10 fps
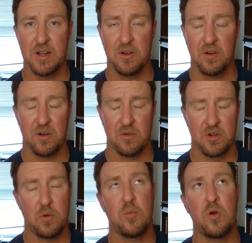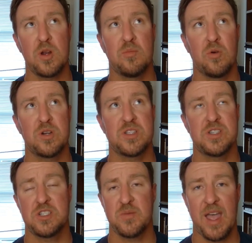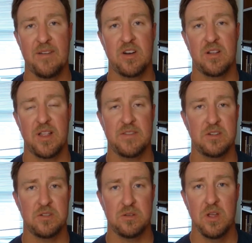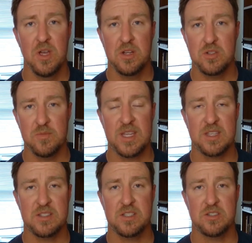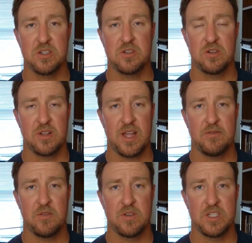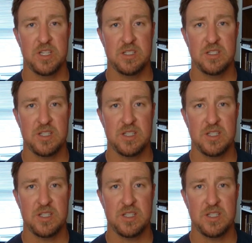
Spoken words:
or no more important decision that we have in our life than to make the decision to turn our life over to Jesus.